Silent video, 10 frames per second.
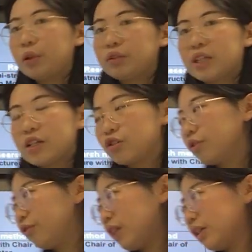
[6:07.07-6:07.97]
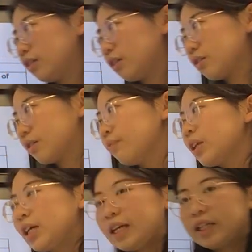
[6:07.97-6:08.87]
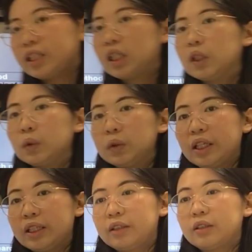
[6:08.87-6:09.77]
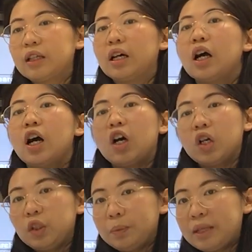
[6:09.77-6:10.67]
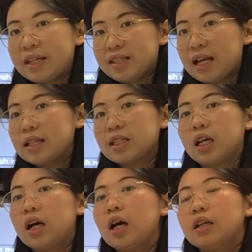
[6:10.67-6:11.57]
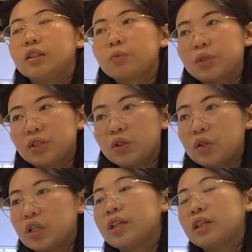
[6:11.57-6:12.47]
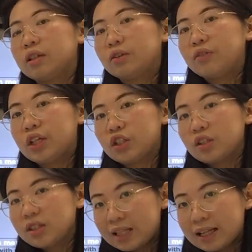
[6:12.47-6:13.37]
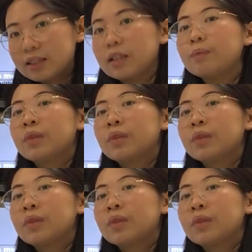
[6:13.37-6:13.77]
potential funders, including the Alumni Center, the Research and Innovation Center,